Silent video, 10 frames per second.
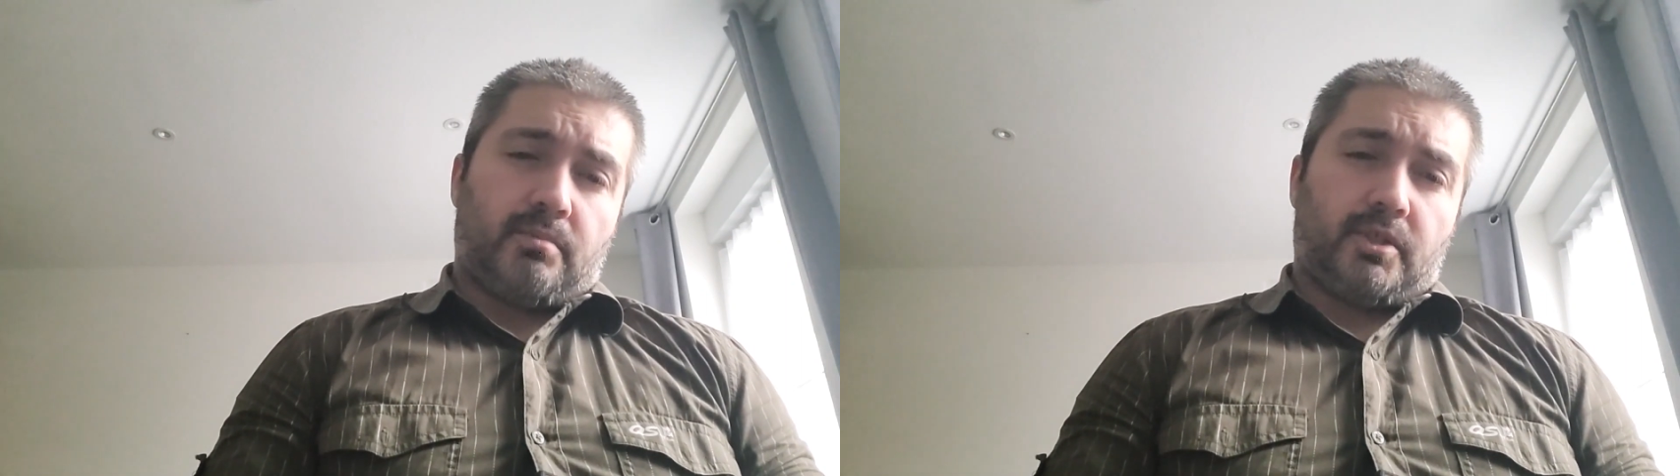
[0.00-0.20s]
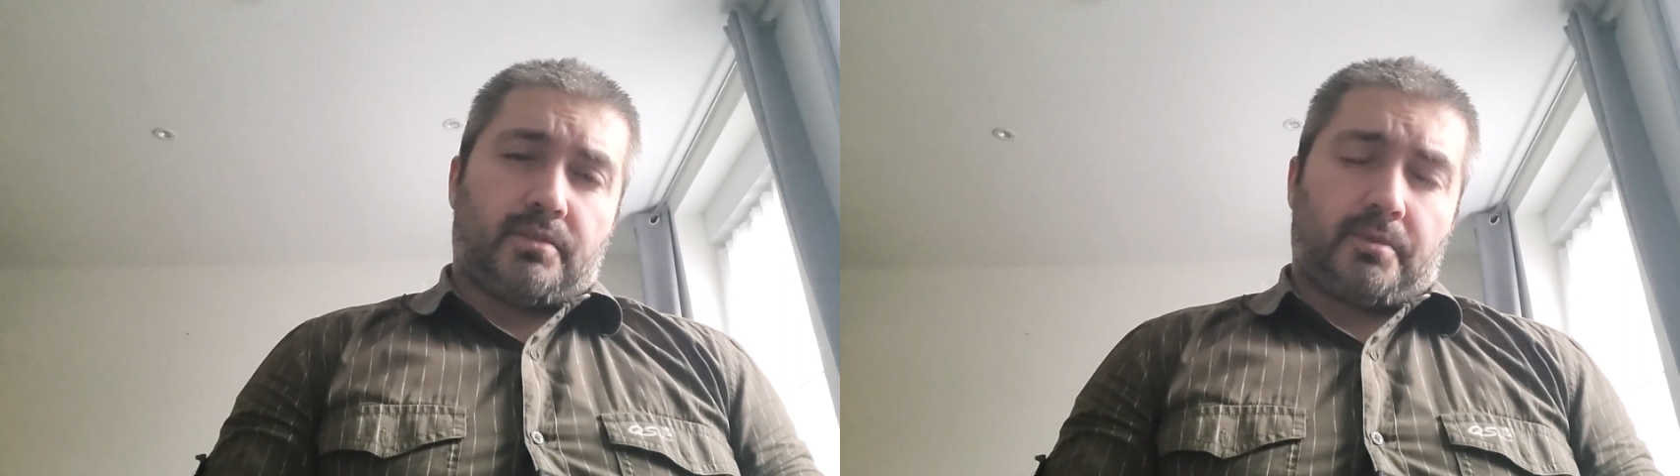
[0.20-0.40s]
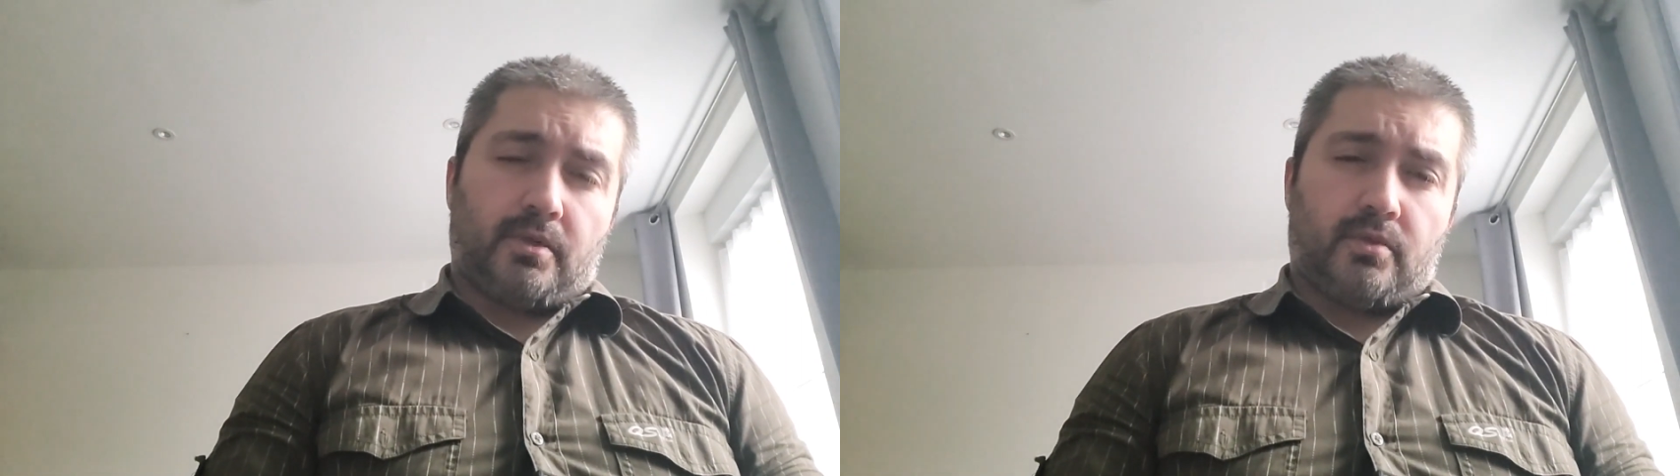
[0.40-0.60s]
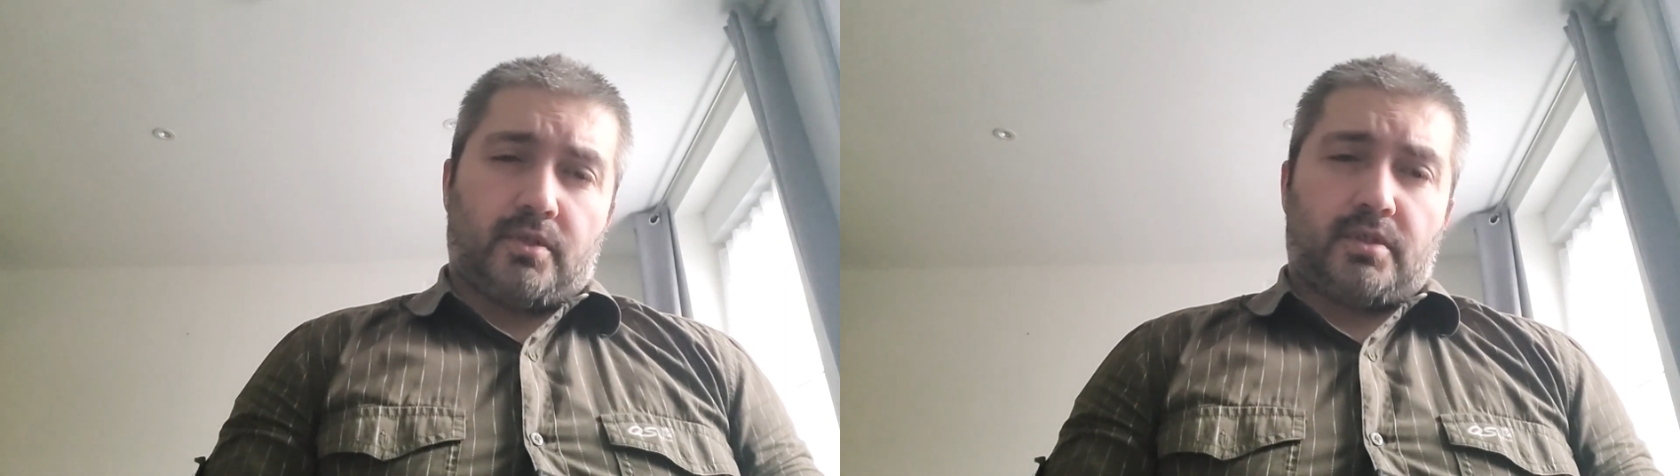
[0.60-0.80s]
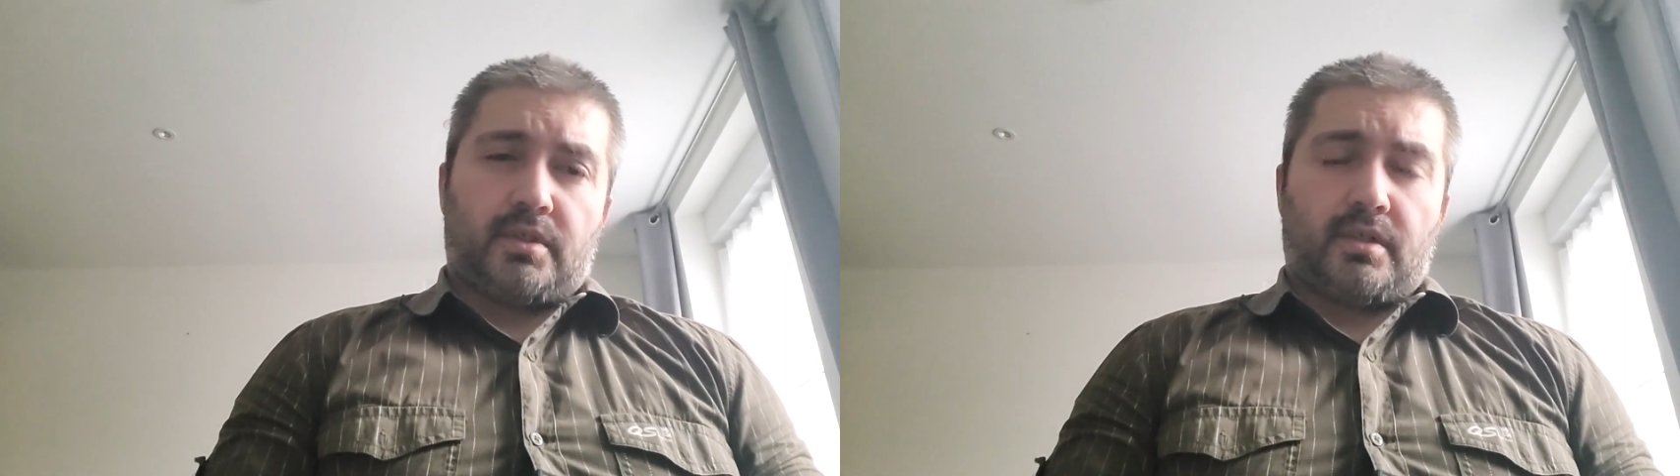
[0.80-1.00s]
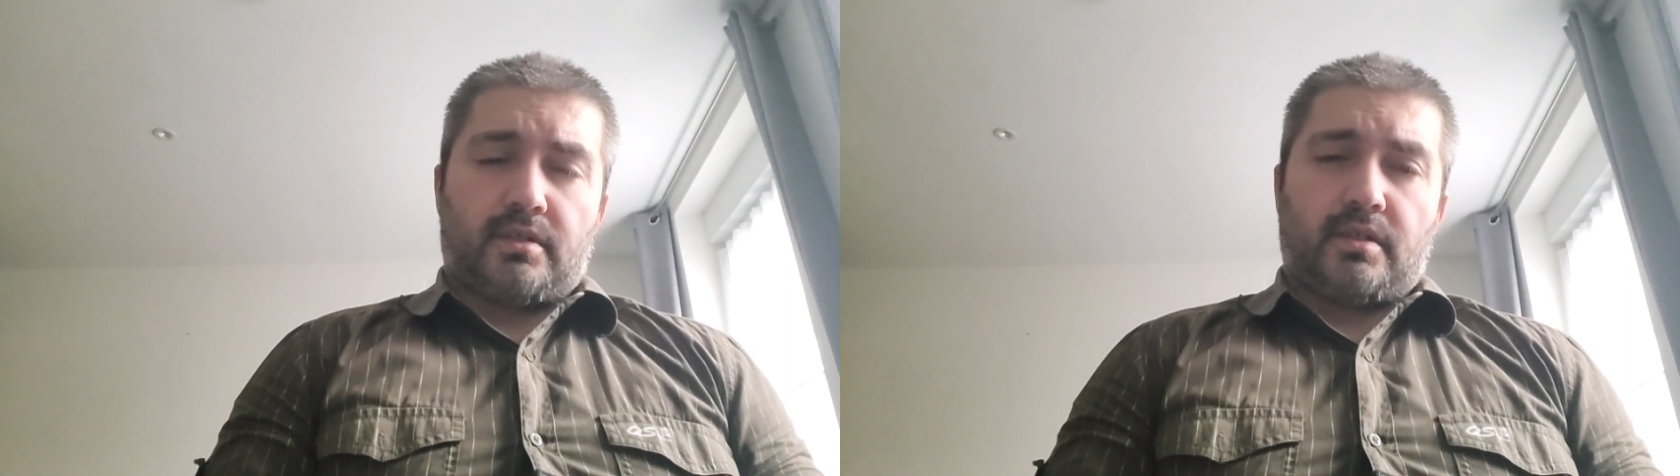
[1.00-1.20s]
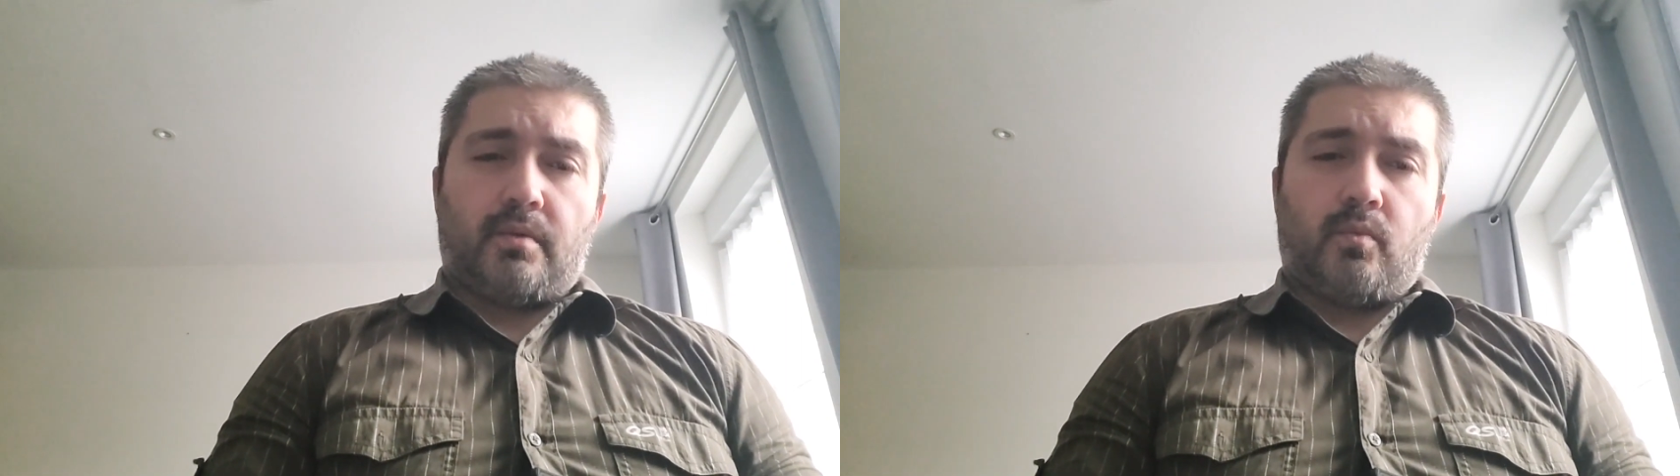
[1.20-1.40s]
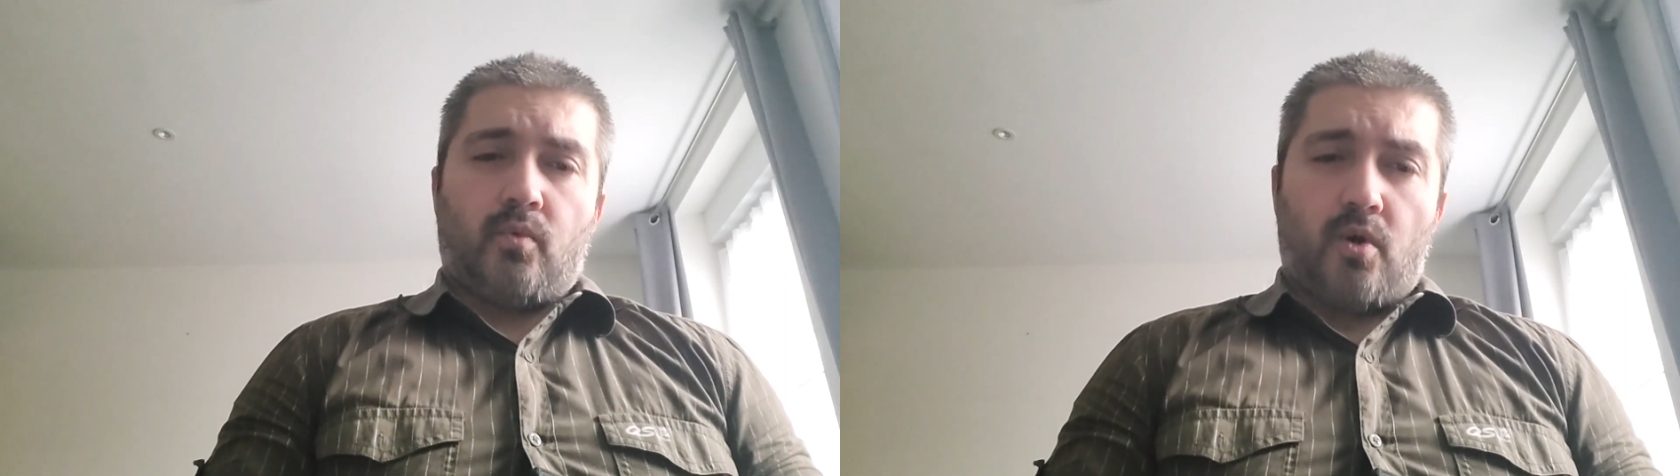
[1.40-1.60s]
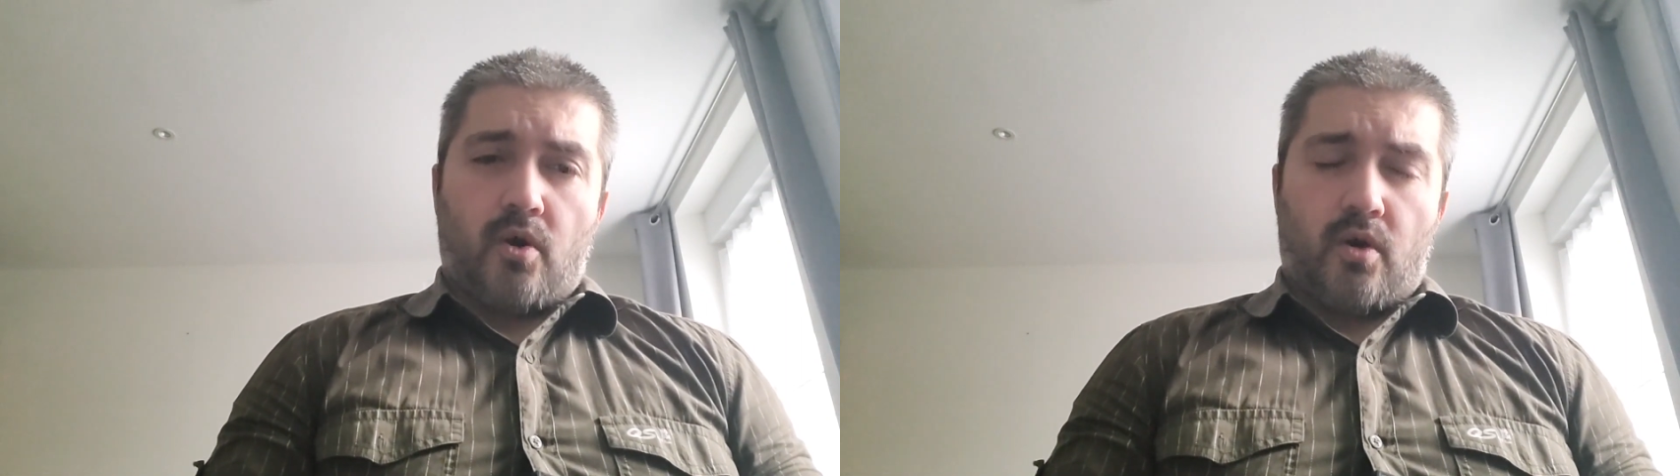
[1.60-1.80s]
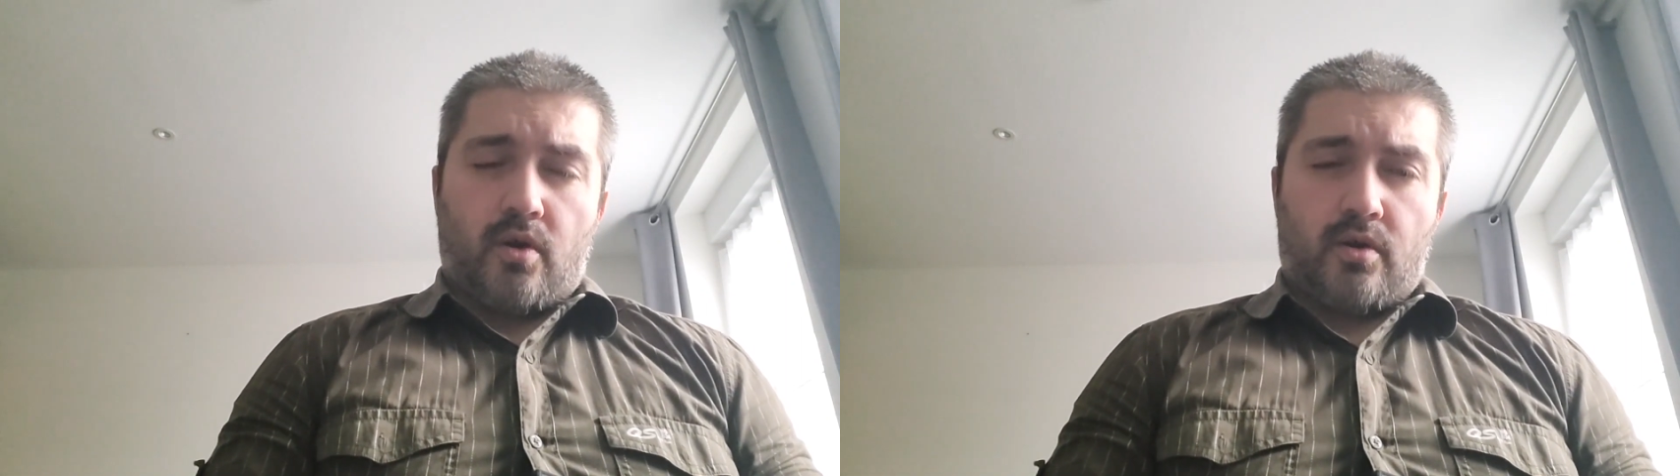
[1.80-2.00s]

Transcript: with some explosions and some